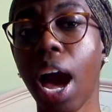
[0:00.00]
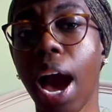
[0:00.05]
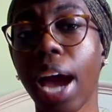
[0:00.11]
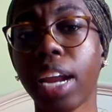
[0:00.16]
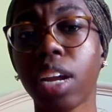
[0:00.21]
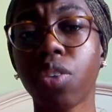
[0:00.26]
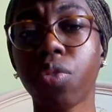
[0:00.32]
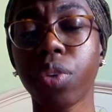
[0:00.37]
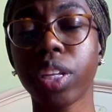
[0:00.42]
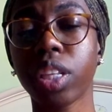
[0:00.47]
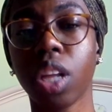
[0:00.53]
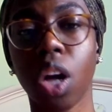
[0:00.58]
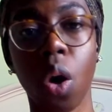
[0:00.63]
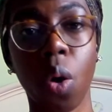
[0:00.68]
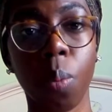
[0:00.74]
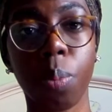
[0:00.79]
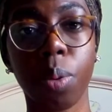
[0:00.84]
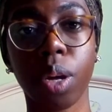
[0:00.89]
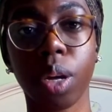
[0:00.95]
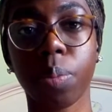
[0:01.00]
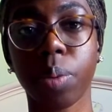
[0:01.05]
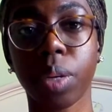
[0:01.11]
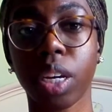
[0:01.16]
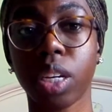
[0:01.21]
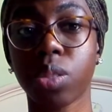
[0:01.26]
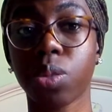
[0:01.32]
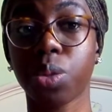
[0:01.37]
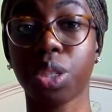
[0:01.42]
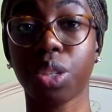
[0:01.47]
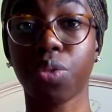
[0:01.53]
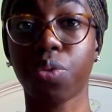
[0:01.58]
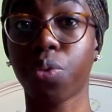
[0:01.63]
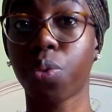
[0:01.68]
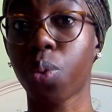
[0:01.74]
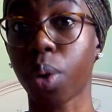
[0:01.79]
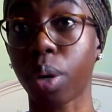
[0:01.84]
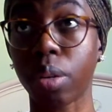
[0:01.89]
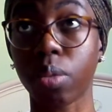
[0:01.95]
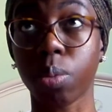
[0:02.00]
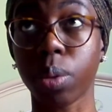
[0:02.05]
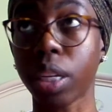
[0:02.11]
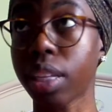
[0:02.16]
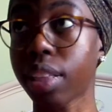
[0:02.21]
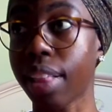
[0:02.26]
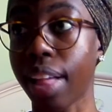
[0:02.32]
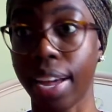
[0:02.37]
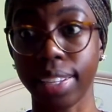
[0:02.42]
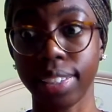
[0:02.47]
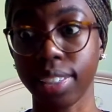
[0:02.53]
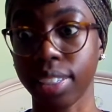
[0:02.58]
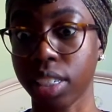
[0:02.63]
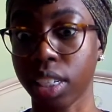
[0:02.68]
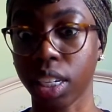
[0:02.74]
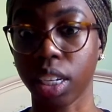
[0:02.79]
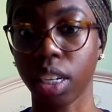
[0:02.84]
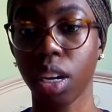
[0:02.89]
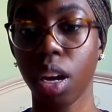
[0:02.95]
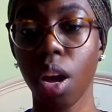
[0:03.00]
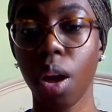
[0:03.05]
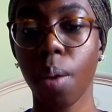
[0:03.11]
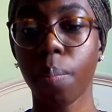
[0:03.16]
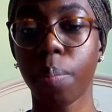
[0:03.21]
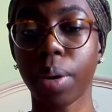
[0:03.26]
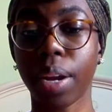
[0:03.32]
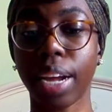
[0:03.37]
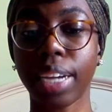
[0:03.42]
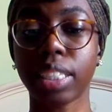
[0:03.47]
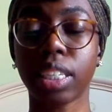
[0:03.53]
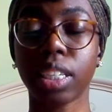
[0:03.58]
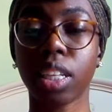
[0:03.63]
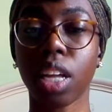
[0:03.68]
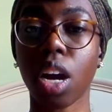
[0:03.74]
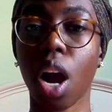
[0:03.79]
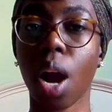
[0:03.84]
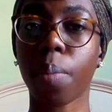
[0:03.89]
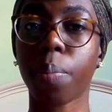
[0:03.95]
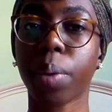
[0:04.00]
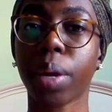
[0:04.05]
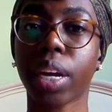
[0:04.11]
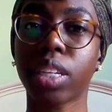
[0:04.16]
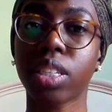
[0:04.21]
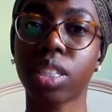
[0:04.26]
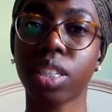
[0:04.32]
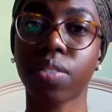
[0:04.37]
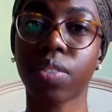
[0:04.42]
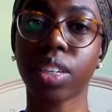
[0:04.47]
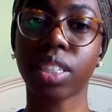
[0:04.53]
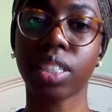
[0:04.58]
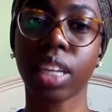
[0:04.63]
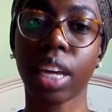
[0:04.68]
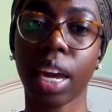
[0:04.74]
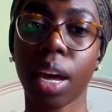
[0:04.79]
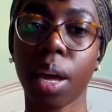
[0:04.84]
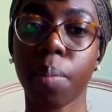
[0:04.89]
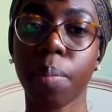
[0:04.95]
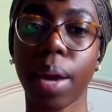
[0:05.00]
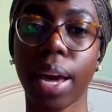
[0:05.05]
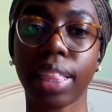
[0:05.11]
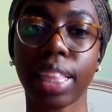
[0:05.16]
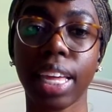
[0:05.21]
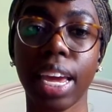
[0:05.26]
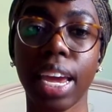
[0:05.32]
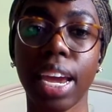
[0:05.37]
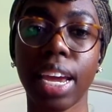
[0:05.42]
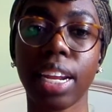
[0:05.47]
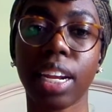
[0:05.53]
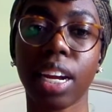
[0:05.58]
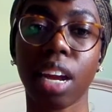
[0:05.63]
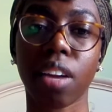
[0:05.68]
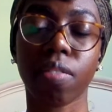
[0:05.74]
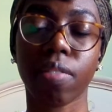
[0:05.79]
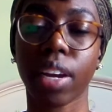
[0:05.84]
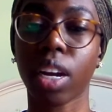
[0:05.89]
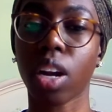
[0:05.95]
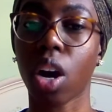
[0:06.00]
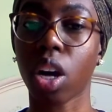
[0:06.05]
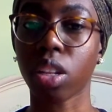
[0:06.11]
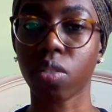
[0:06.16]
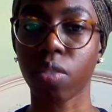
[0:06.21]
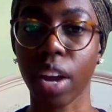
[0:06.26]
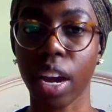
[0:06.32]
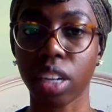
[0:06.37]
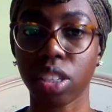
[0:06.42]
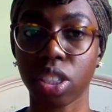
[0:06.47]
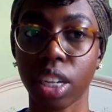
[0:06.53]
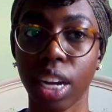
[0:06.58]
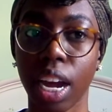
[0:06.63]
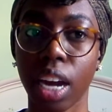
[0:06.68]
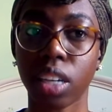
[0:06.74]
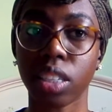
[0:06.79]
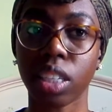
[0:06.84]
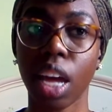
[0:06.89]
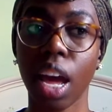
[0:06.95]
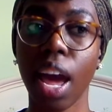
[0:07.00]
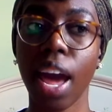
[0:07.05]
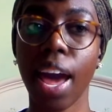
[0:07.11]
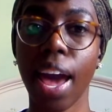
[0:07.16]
I didn't read the whole book because it was a 4-week class again, but I did a comprehensive exam at the end, and I read all the rationales.